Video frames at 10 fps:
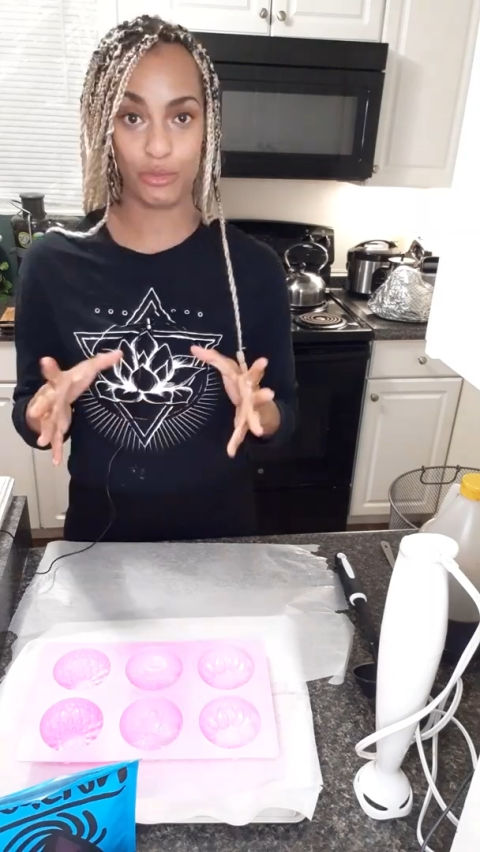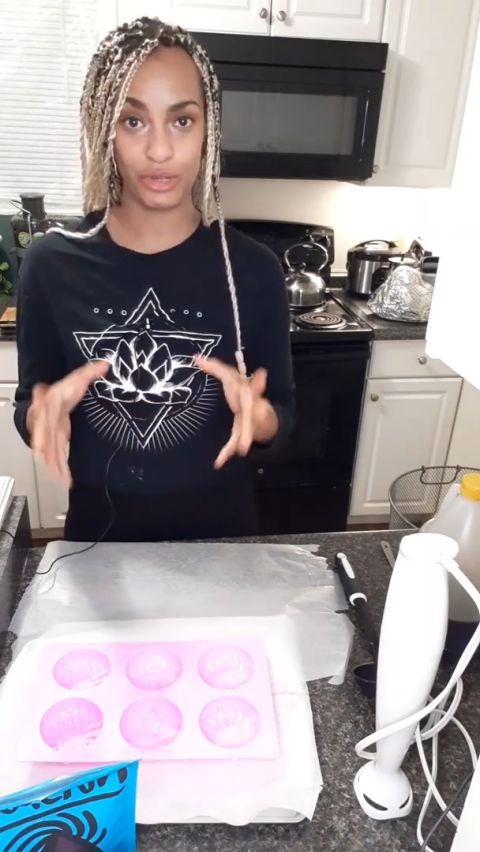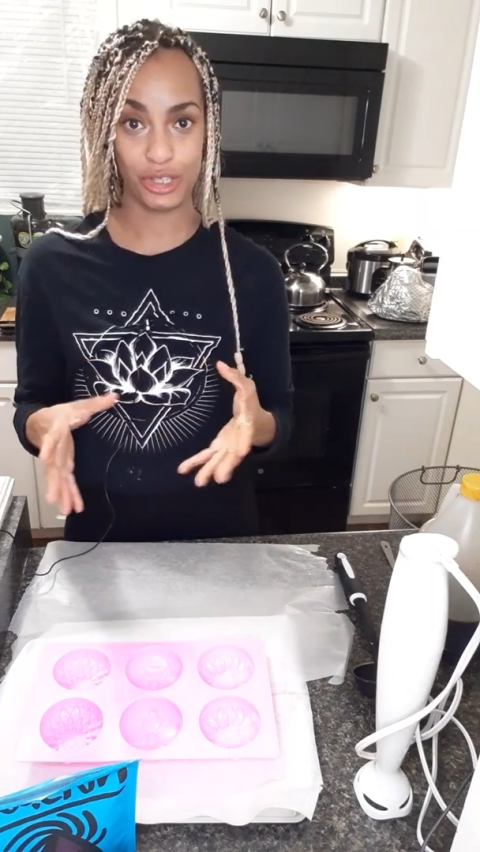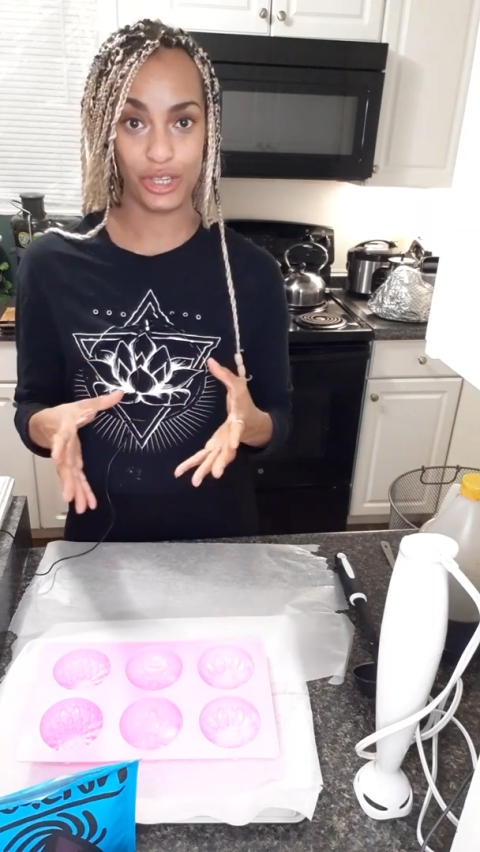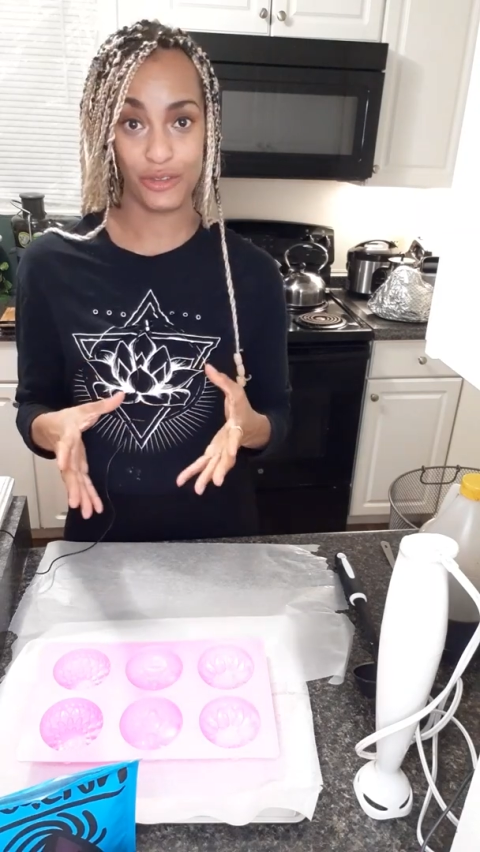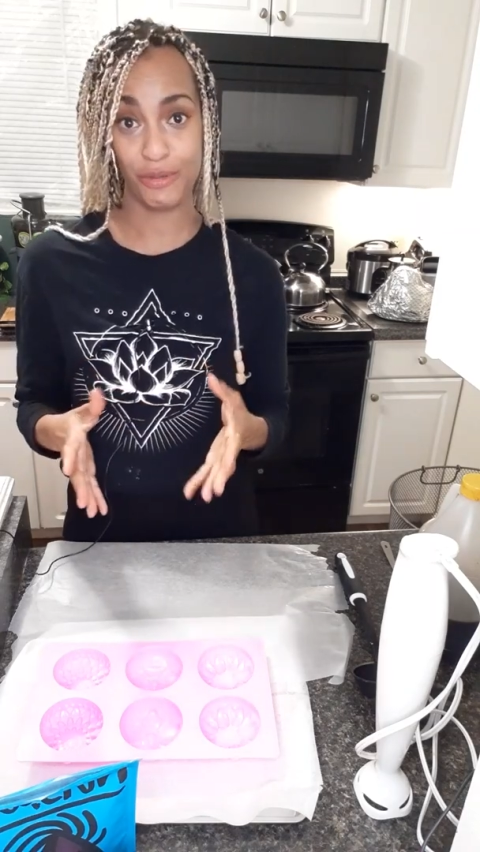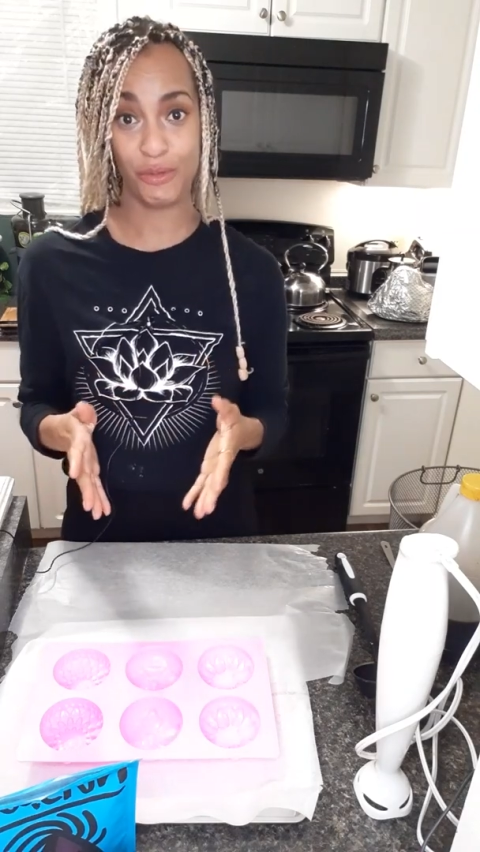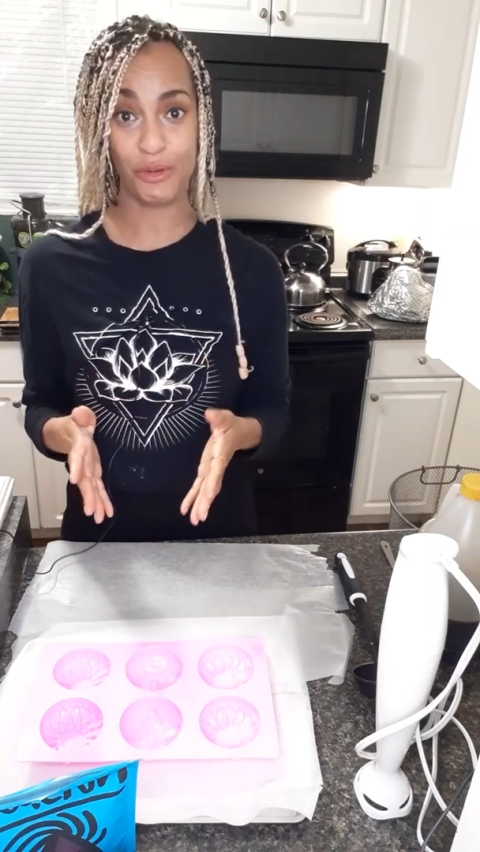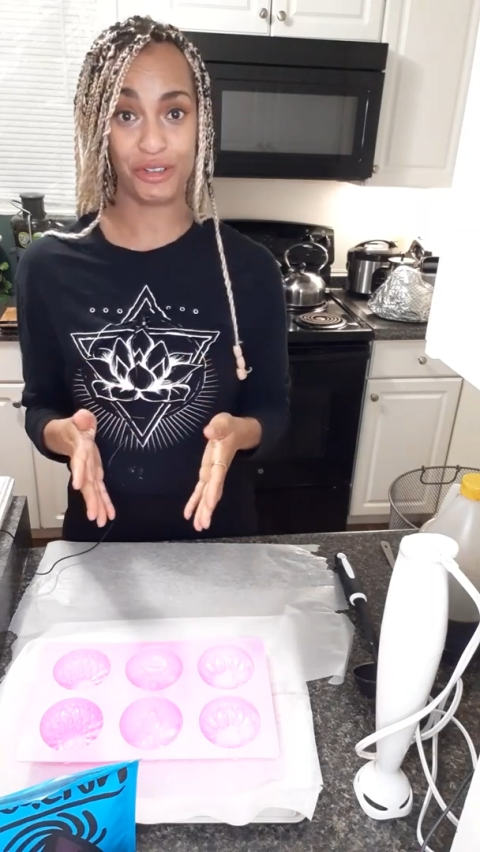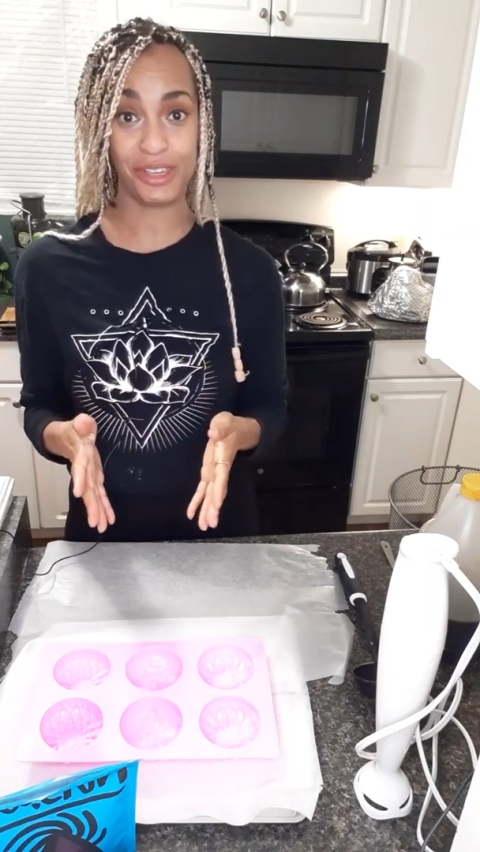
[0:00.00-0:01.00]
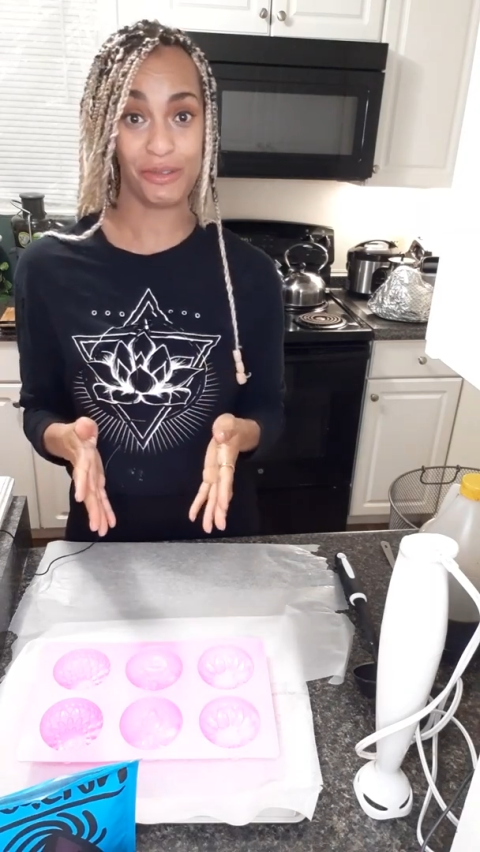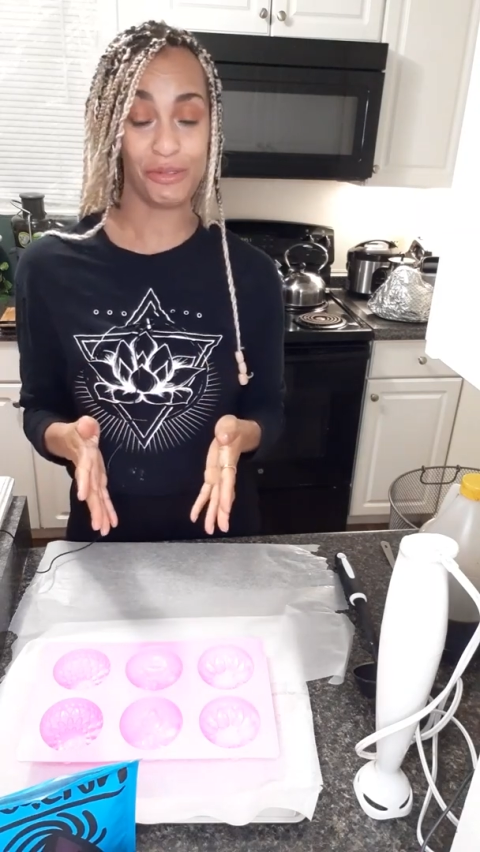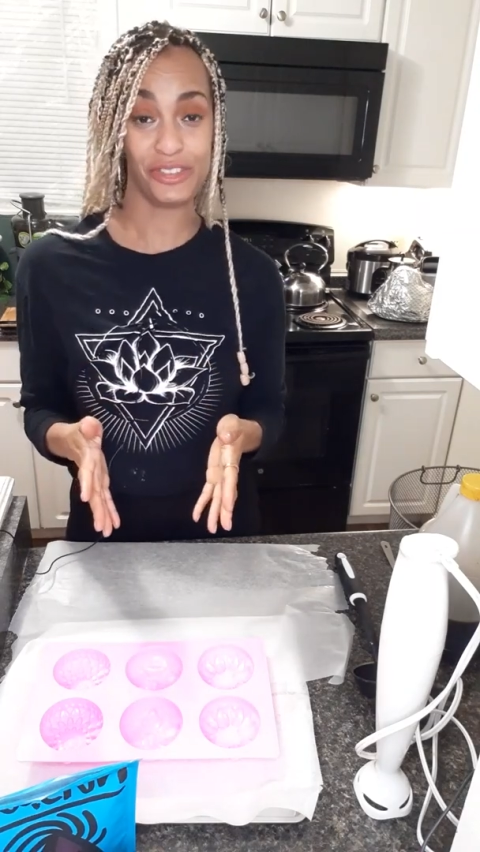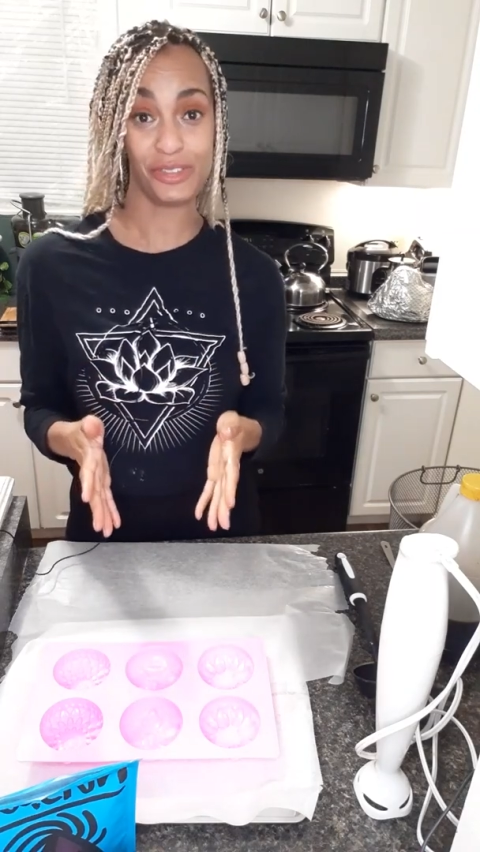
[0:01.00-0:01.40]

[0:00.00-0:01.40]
Really have been working with